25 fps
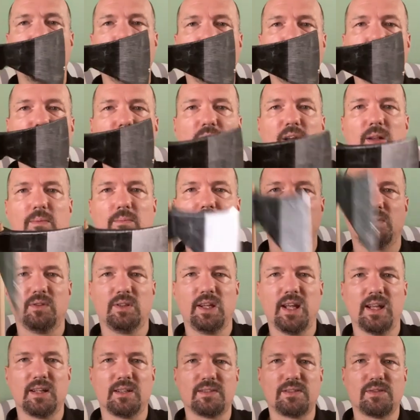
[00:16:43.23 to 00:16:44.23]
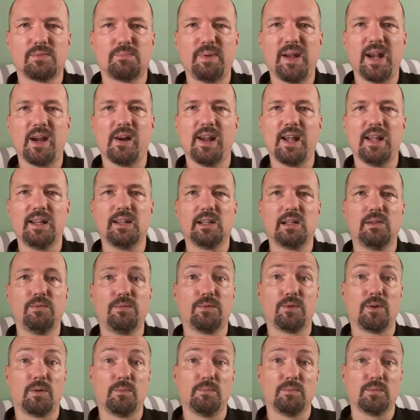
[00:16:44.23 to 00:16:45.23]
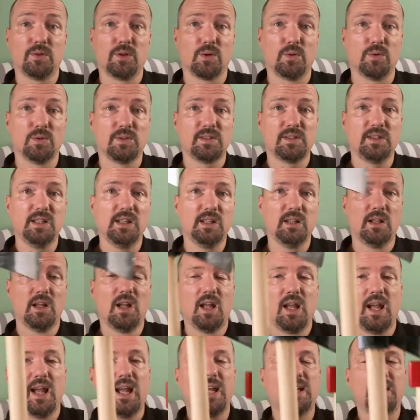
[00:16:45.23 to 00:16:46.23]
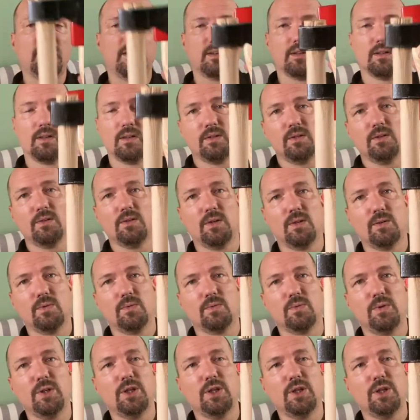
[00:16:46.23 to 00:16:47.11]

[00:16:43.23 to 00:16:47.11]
you can get a spare handle from cold steel and, you know,